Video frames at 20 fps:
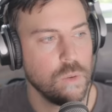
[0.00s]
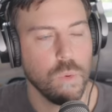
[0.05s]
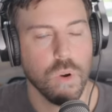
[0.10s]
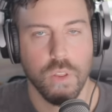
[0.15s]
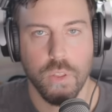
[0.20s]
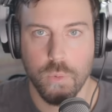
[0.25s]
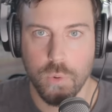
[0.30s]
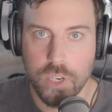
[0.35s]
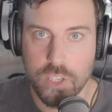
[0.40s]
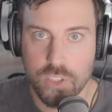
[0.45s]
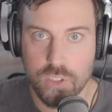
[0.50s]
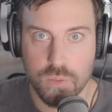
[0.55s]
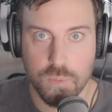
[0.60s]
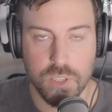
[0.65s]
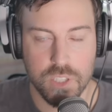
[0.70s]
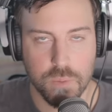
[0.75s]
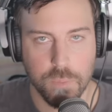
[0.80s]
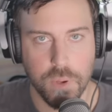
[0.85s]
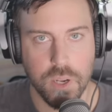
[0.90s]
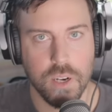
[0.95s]
well, the Ranger is
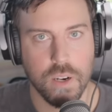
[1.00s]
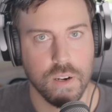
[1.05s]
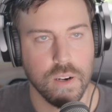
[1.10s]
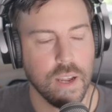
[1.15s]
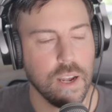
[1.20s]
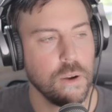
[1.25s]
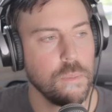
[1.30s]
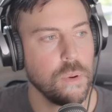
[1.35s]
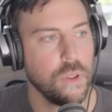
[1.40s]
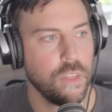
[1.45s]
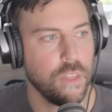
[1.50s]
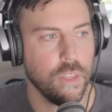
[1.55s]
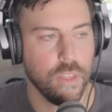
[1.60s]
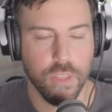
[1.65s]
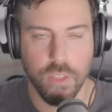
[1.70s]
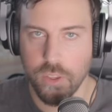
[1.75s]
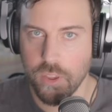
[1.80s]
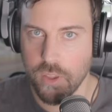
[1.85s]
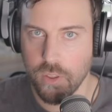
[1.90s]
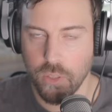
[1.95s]
much bigger now, but
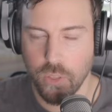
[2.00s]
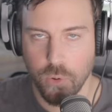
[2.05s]
the